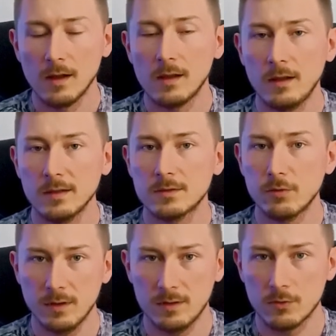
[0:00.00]
Let's
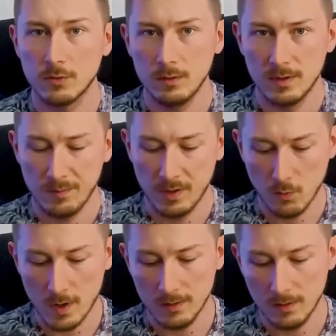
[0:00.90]
read the rule number
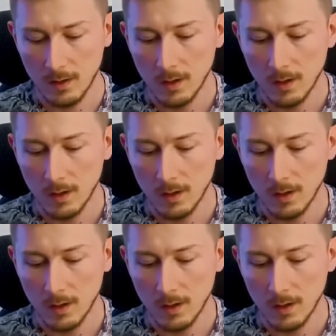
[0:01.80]
1.